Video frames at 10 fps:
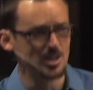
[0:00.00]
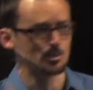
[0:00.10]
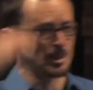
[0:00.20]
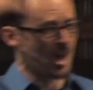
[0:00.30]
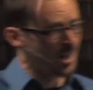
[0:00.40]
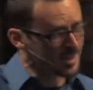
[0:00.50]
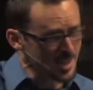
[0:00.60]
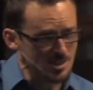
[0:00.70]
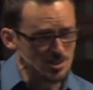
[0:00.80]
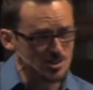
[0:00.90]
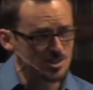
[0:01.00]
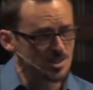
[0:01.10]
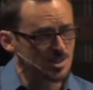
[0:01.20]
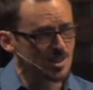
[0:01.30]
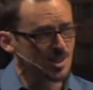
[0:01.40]
that is beyond
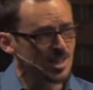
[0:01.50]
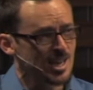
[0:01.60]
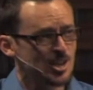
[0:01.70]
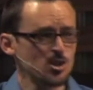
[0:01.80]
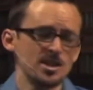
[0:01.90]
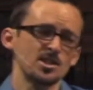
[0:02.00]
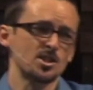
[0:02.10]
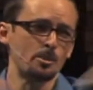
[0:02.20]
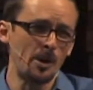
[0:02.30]
us? So is it